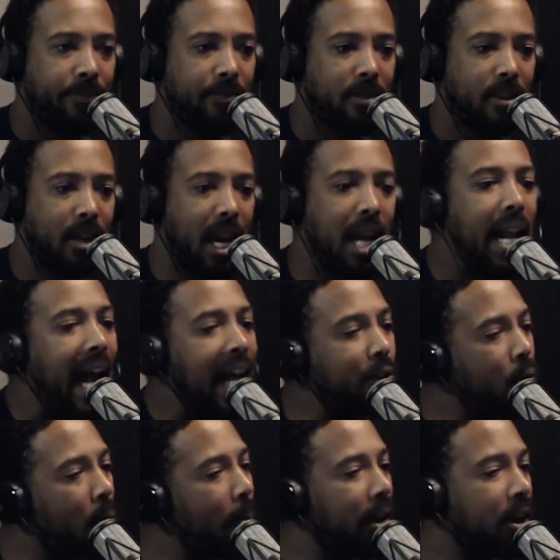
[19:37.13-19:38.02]
And
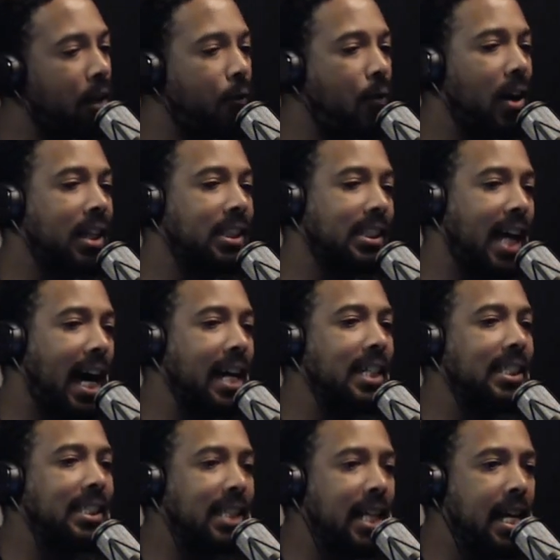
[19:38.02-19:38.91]
that's what motherfuckers
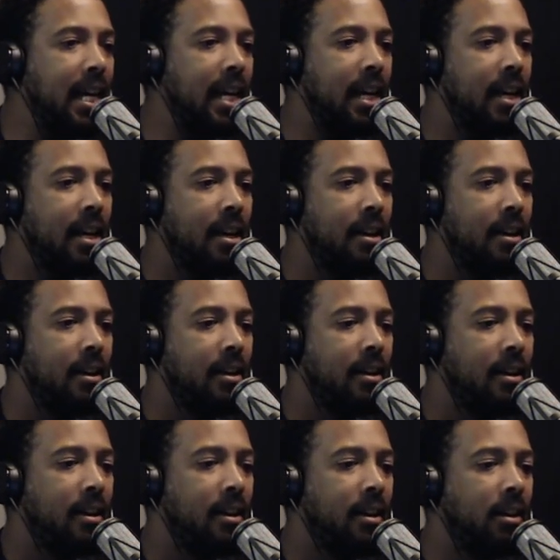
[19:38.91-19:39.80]
gotta see.
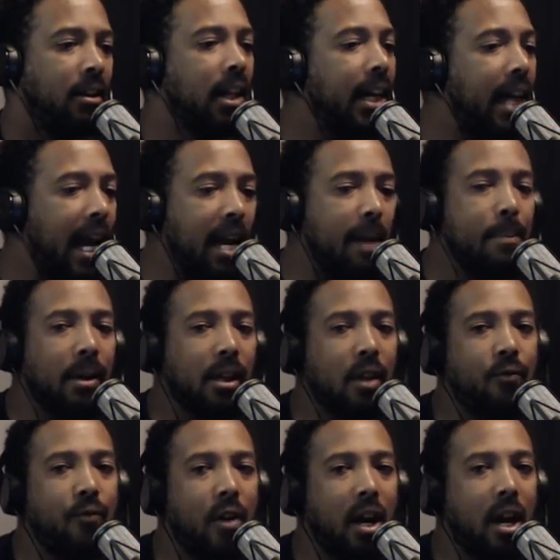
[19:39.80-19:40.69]
Look at a
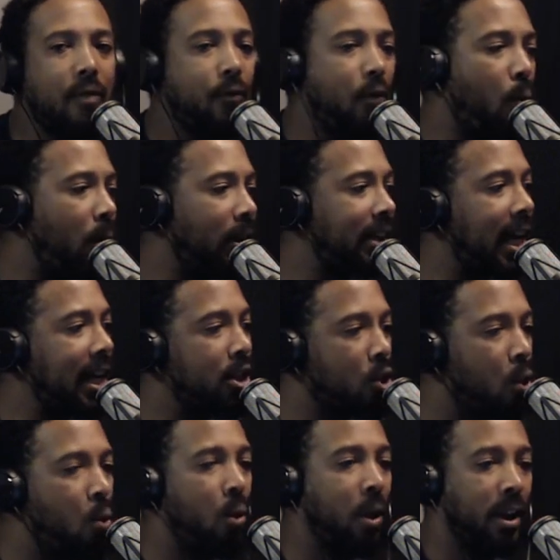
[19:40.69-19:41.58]
motherfucker for what they
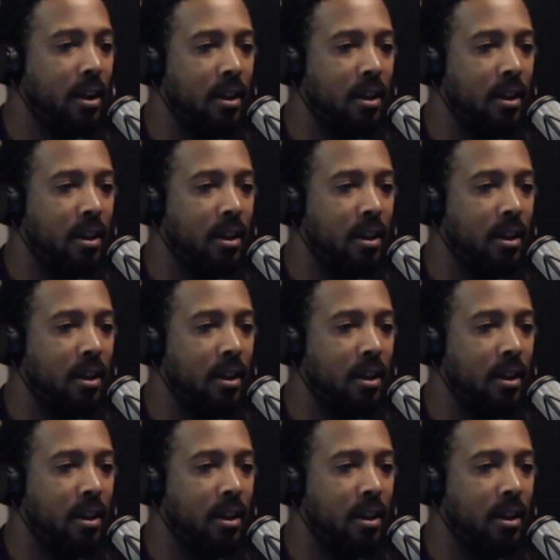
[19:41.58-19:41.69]
doing.